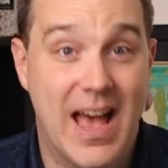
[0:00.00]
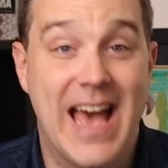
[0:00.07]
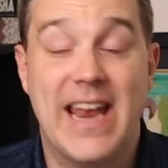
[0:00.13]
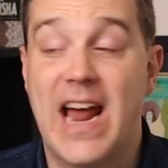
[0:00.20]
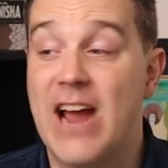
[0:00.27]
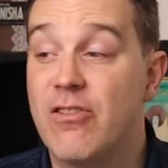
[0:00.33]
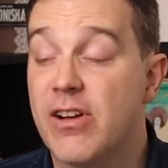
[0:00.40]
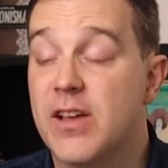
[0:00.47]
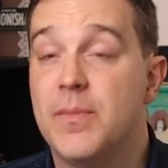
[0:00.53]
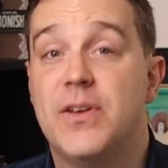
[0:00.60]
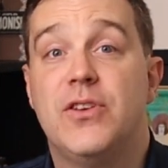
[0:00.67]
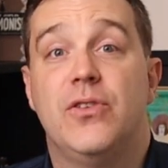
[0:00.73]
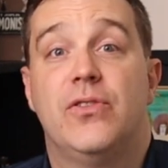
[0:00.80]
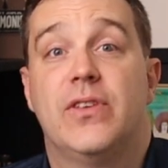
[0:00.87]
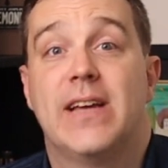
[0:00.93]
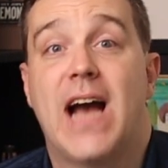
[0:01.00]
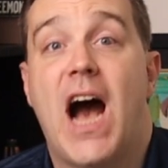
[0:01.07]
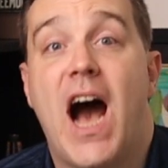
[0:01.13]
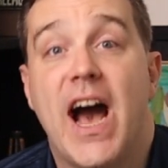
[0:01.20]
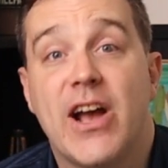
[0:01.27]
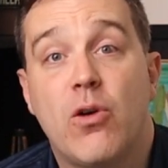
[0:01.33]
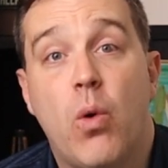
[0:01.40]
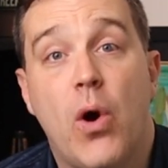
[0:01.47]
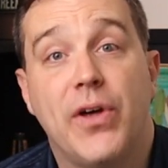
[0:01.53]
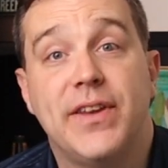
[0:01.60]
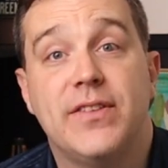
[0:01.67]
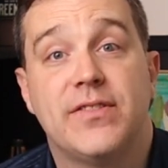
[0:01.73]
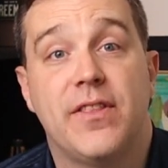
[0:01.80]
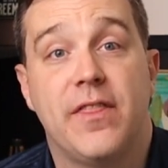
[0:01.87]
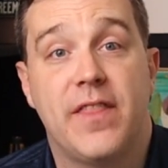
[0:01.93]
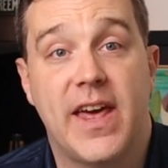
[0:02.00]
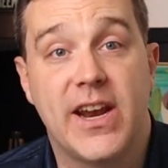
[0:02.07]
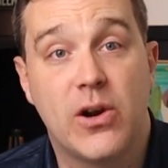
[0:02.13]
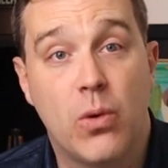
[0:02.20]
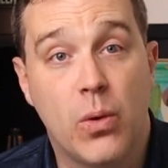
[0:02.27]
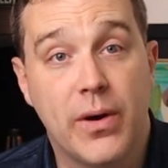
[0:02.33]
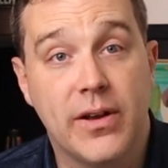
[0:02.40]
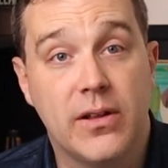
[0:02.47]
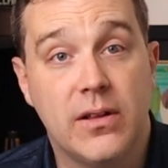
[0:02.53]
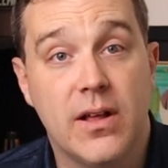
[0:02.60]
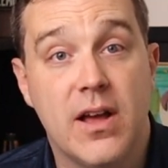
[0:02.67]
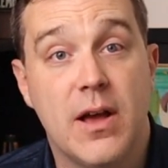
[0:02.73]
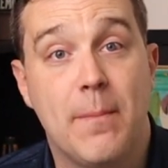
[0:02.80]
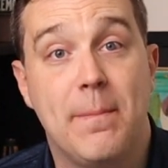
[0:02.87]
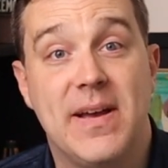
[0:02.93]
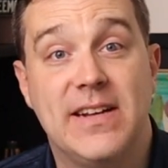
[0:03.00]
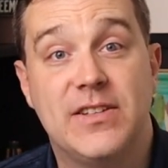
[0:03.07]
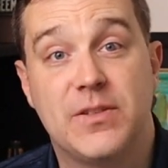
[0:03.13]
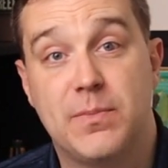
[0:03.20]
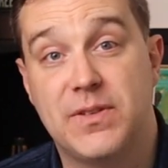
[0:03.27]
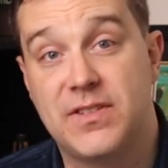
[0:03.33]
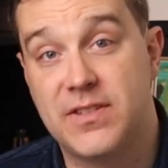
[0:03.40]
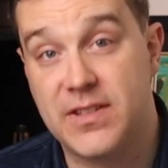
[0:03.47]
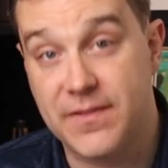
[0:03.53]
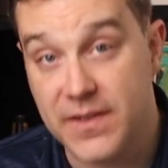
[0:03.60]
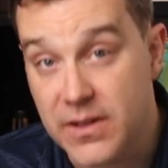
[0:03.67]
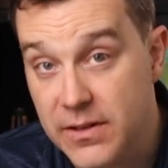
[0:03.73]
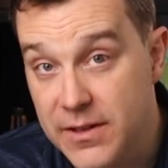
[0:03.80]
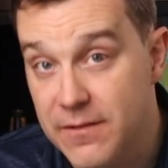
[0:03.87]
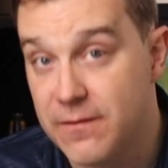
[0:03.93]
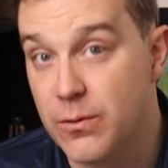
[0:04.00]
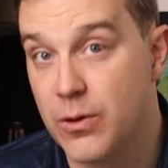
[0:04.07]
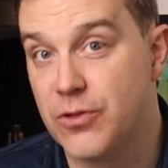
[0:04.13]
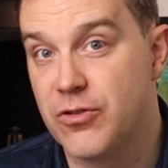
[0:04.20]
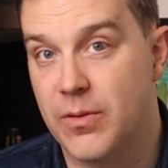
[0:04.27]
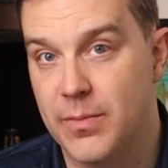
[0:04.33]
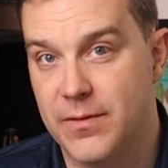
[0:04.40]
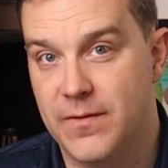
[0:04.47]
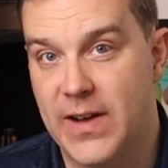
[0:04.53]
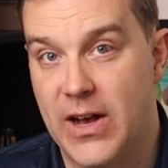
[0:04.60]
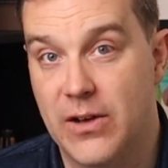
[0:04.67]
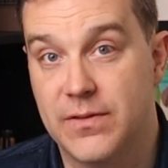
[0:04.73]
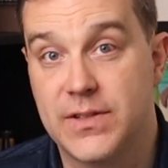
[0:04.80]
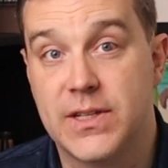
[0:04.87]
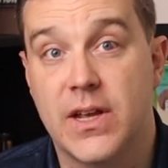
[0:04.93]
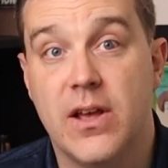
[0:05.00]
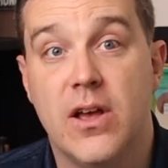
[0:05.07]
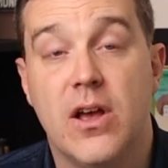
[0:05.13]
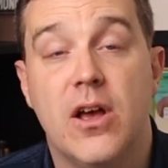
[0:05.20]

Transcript: and I recommend using a high quality synthetic oil made specifically for trumpet valves.